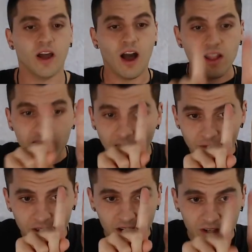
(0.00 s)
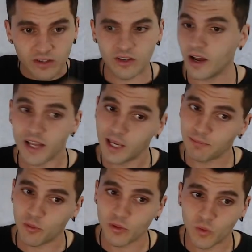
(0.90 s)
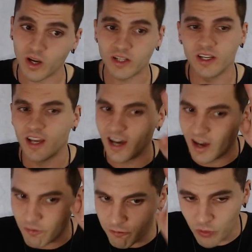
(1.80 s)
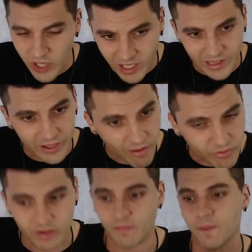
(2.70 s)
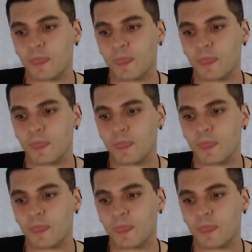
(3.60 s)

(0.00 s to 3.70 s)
11, not 8.1, a freaking 11.